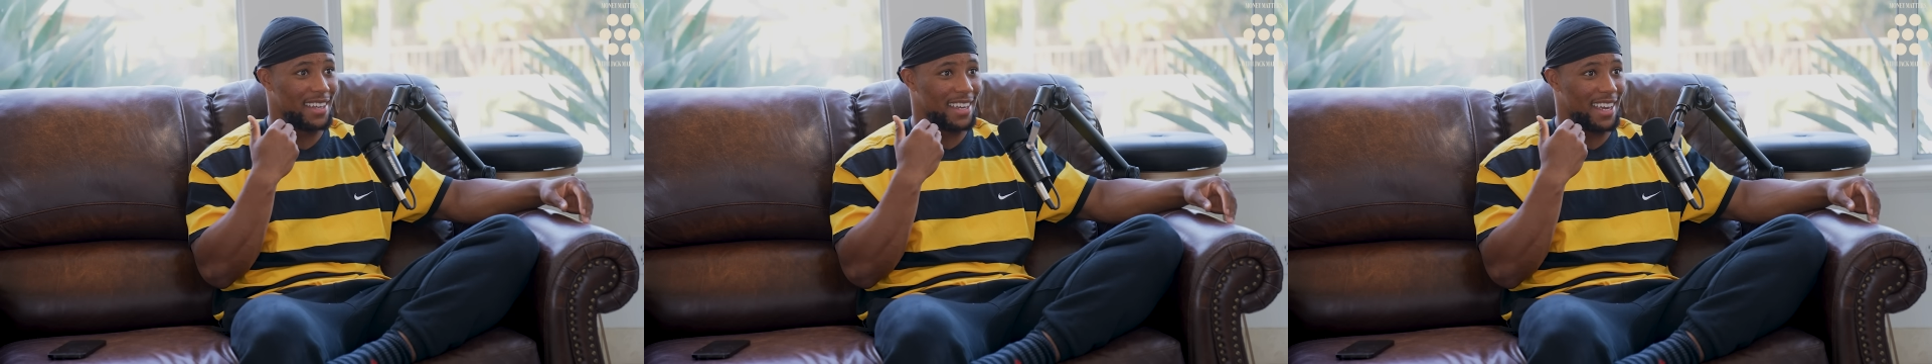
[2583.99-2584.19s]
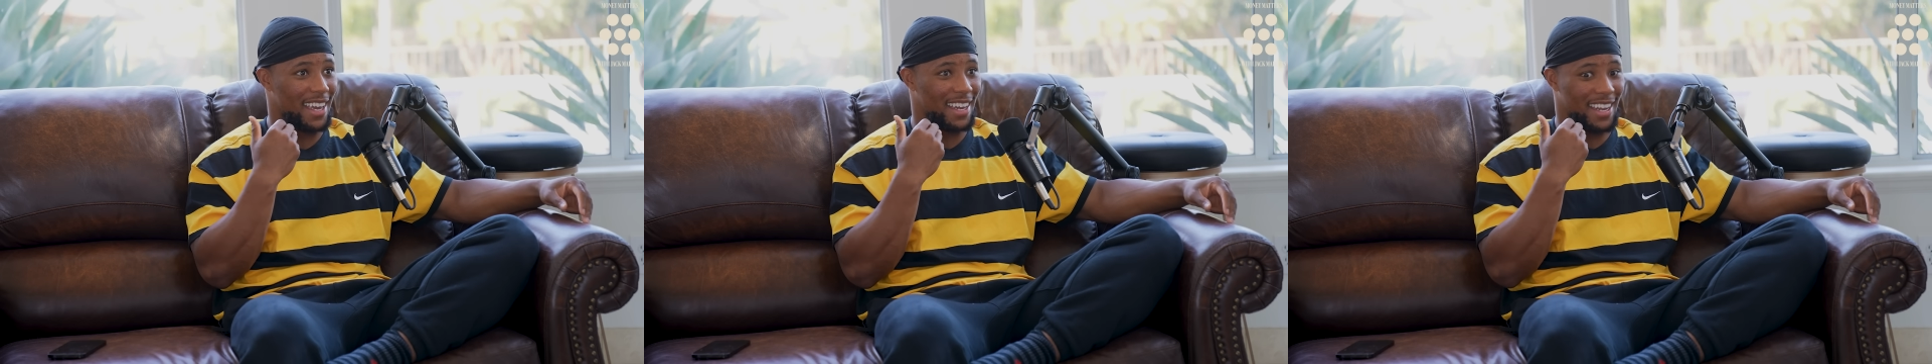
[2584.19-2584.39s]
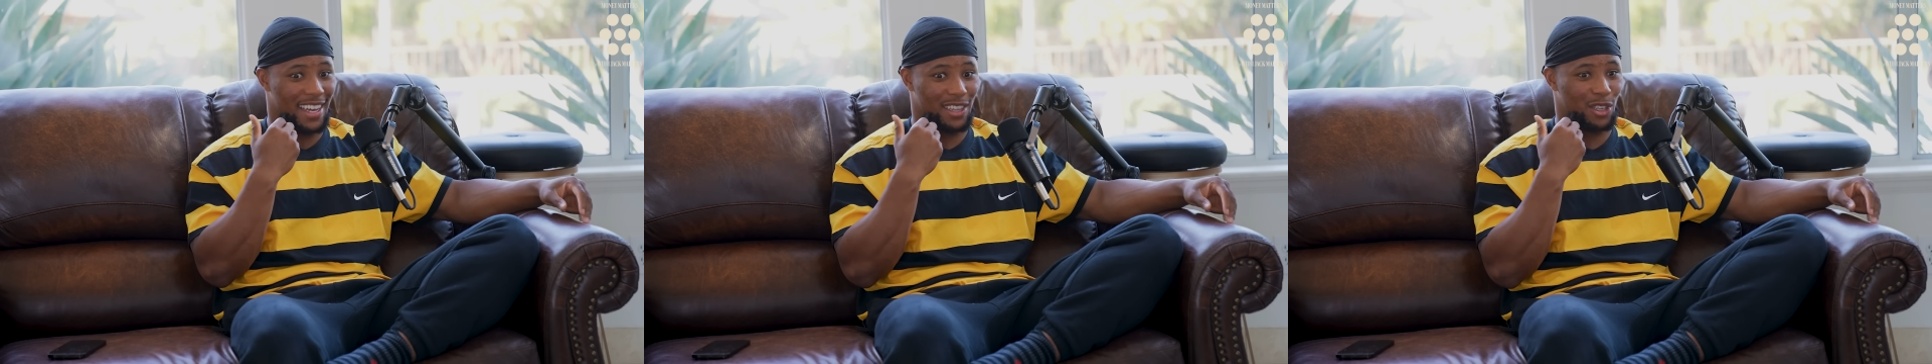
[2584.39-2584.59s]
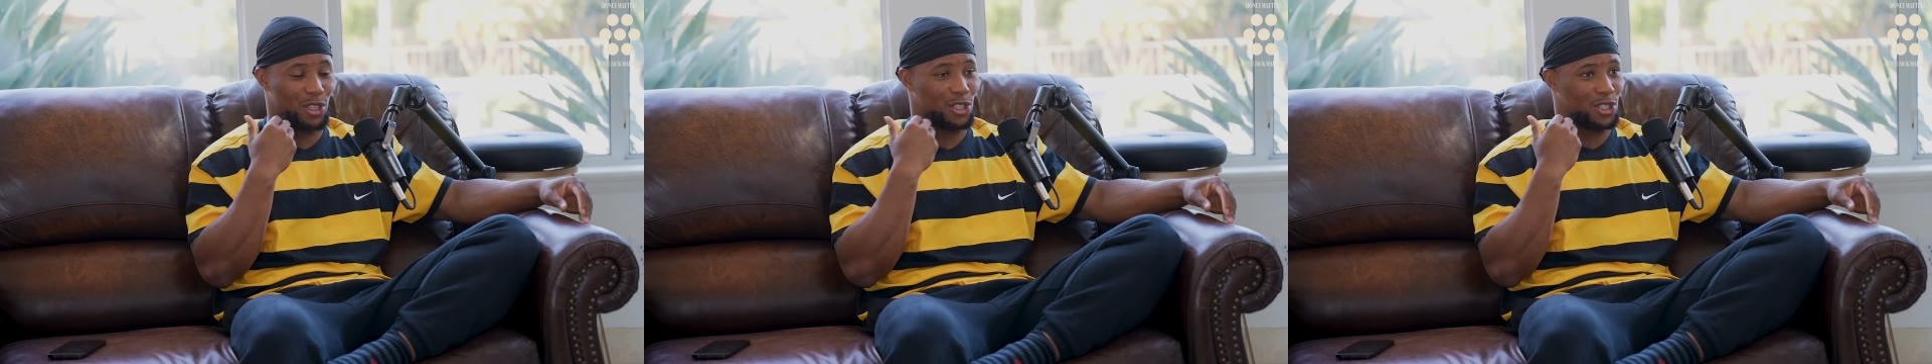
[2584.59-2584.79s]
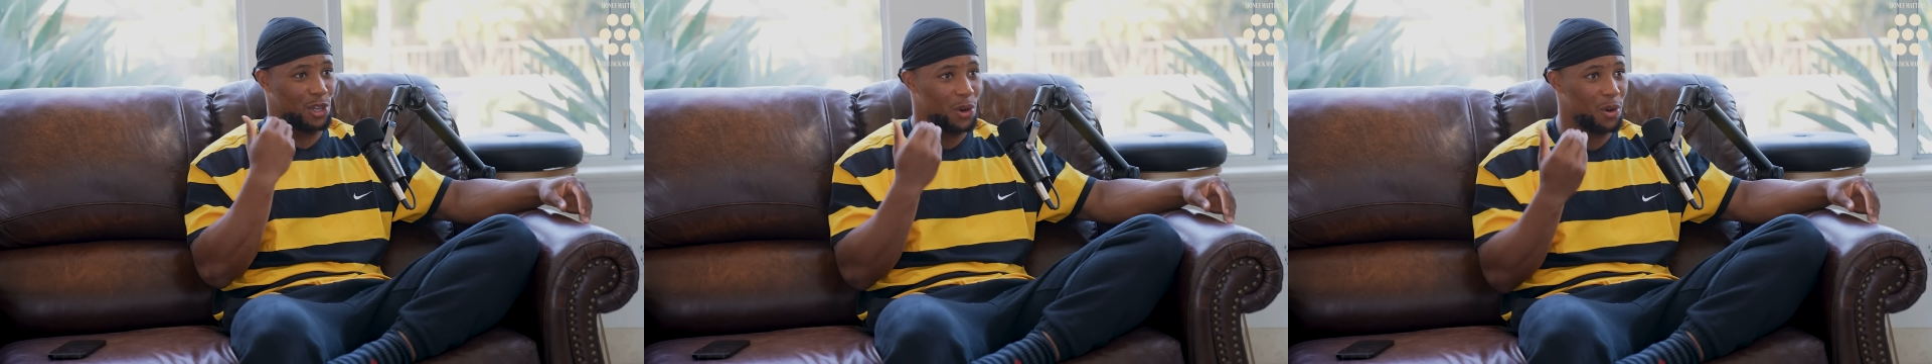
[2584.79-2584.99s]
and like they're
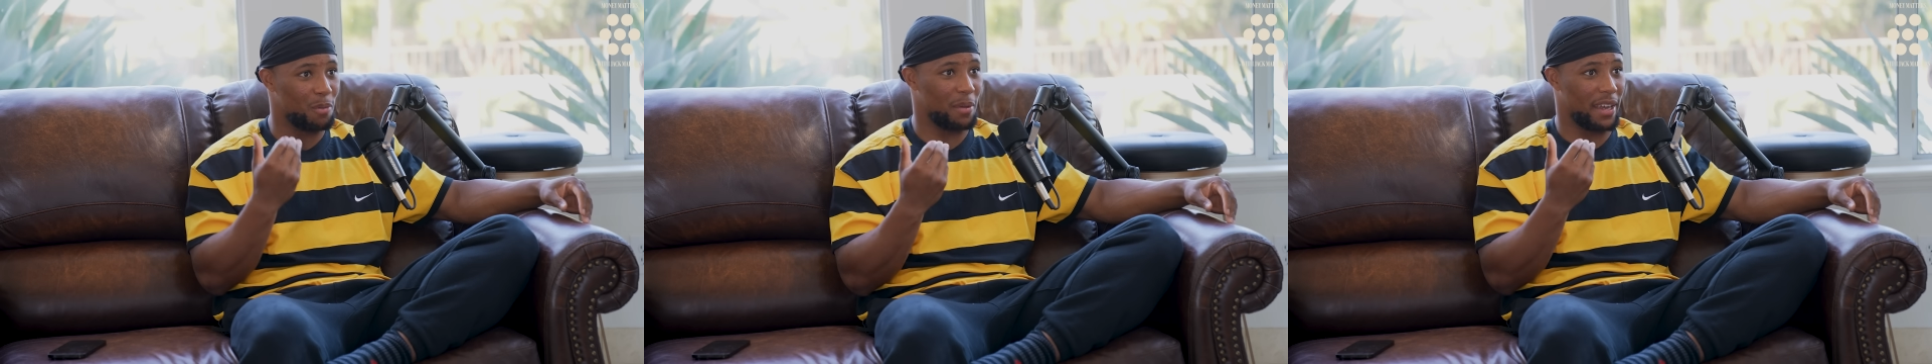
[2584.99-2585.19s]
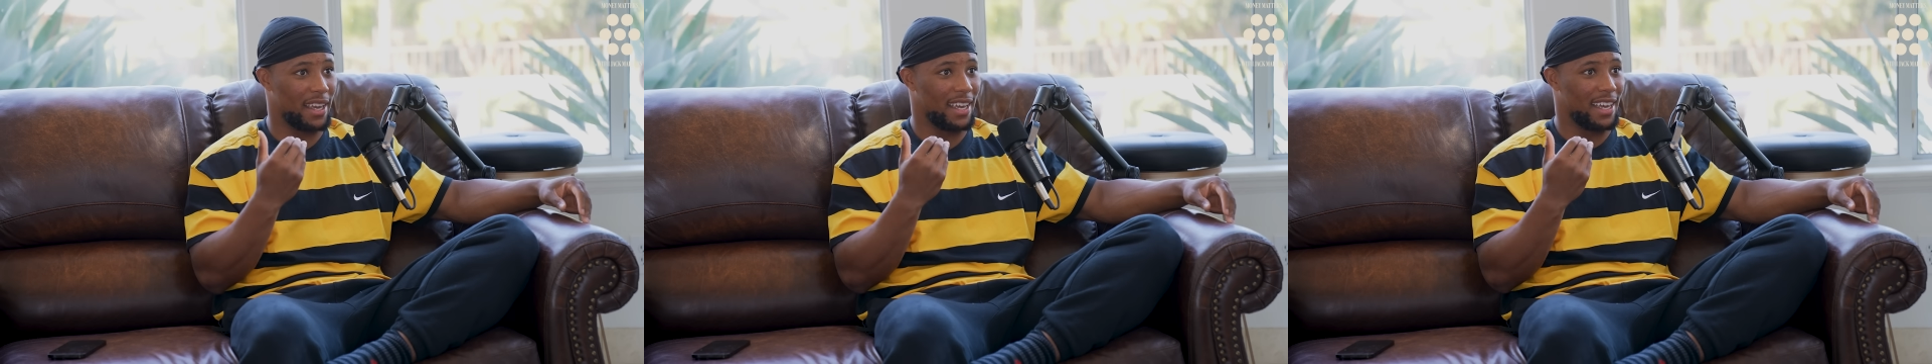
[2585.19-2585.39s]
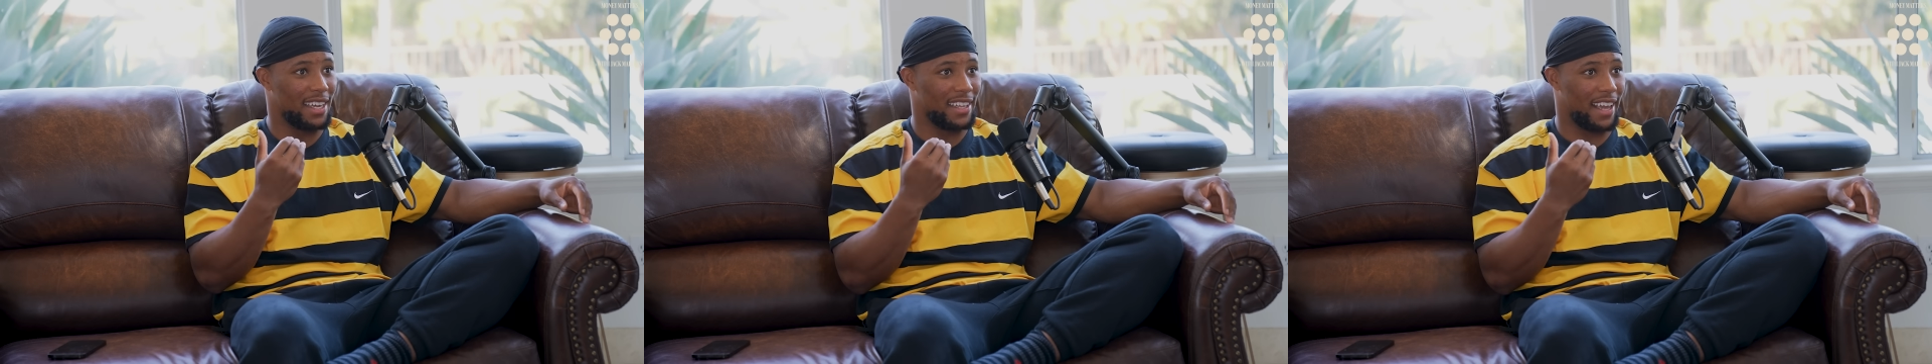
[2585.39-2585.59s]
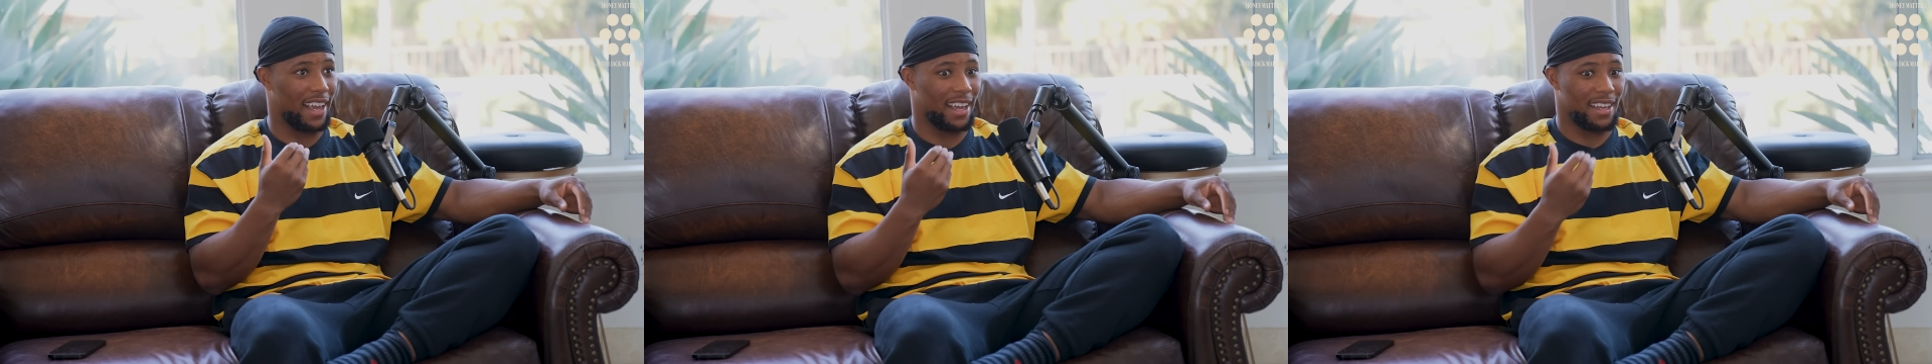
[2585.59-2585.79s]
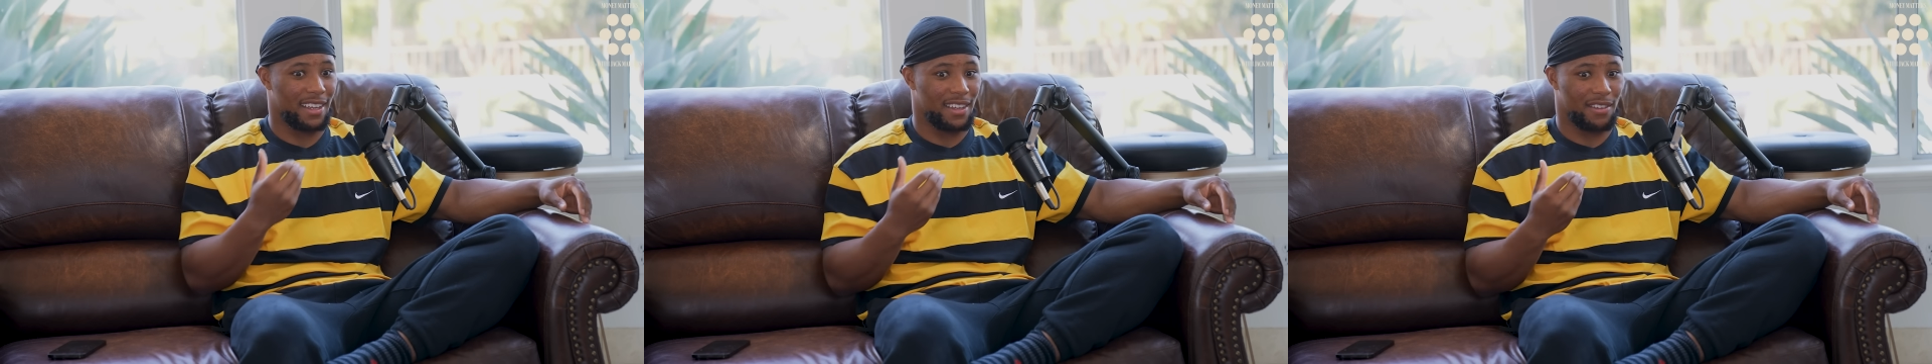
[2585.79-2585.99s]
showing me like.